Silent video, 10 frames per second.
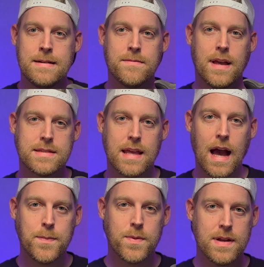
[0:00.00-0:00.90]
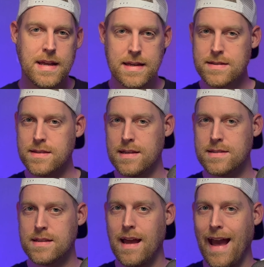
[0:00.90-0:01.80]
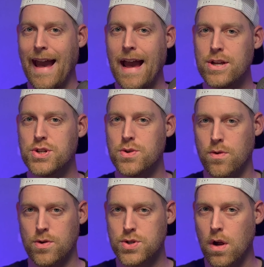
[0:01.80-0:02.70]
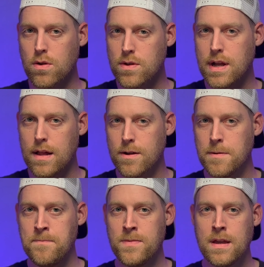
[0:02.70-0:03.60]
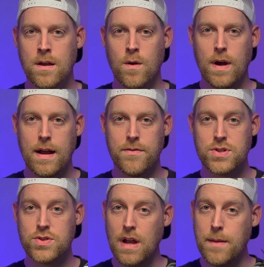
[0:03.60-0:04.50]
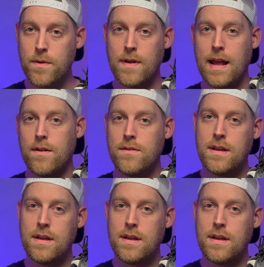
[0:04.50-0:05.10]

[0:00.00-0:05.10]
as the upper is this ash or charcoal color, while the stripe around